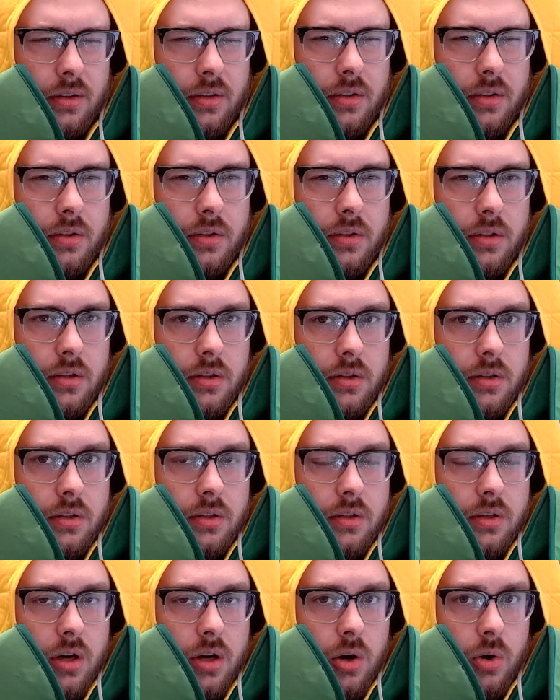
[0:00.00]

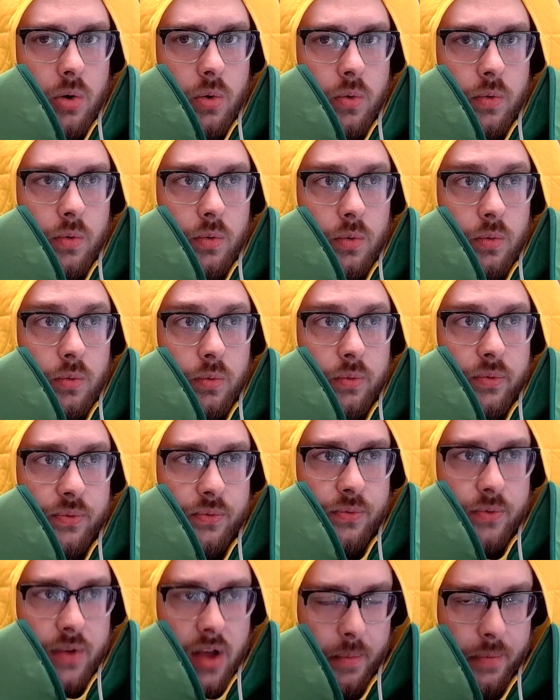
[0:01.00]
So
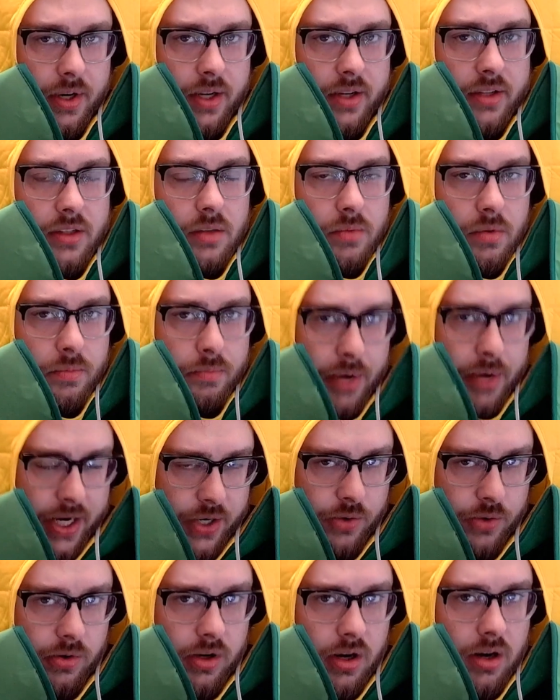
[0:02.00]
feminism and
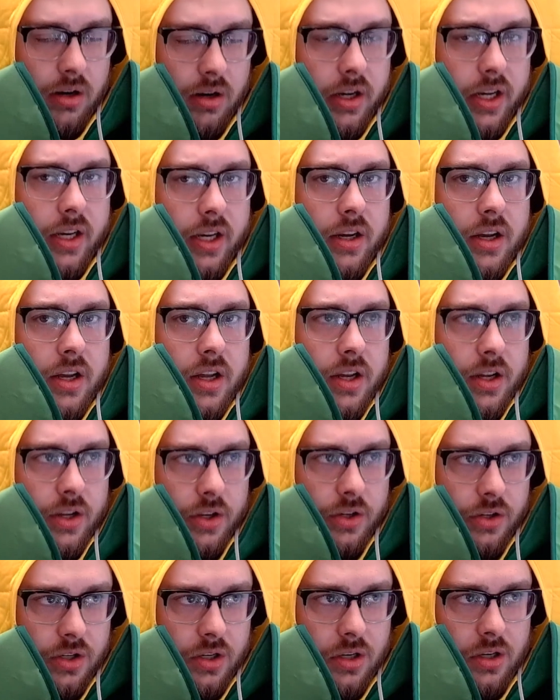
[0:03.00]
patriarchy
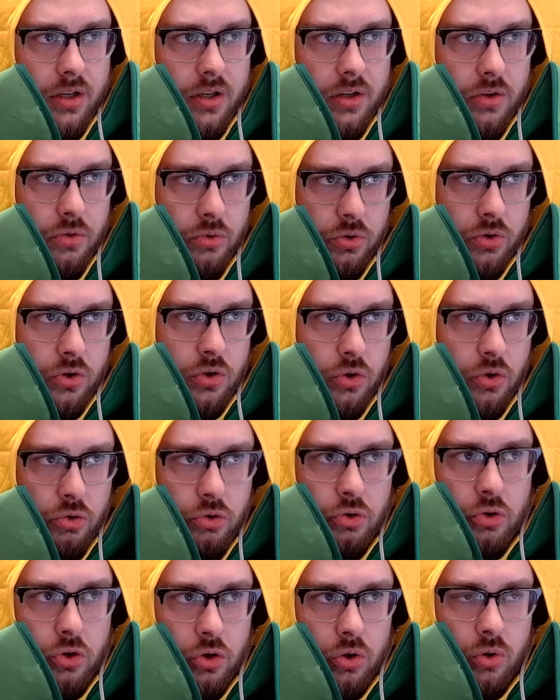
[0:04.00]

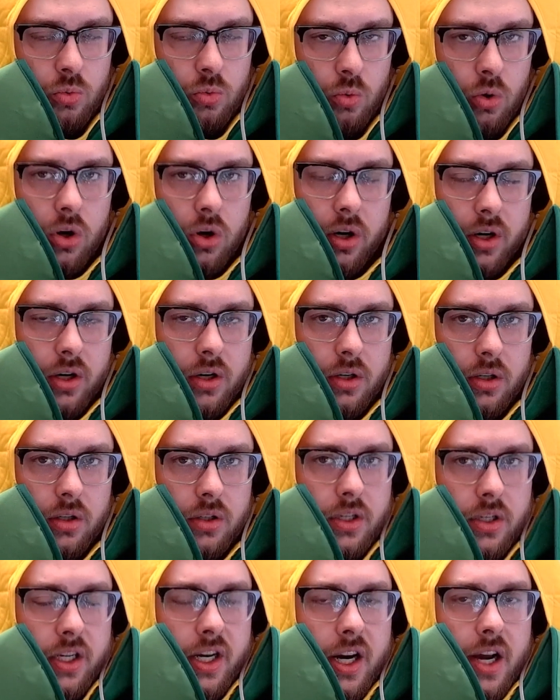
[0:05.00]
do work
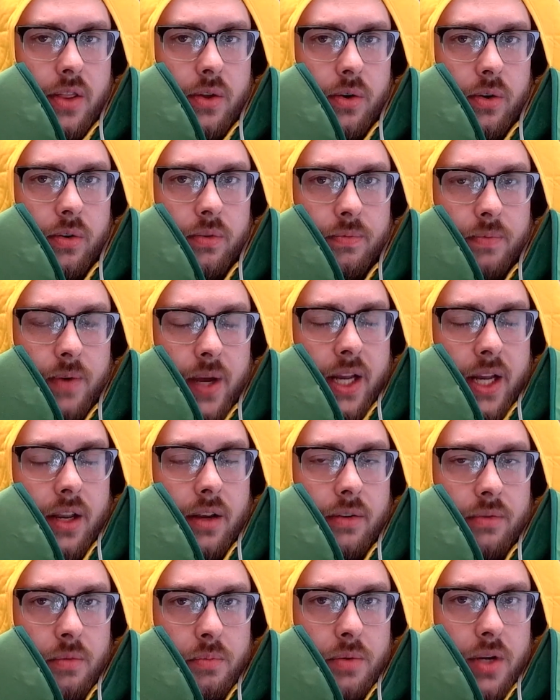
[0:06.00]
together at,
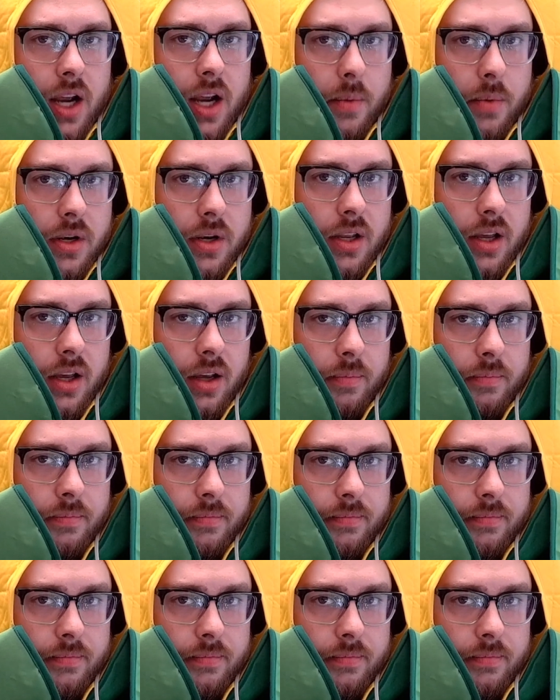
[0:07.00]
from time to time.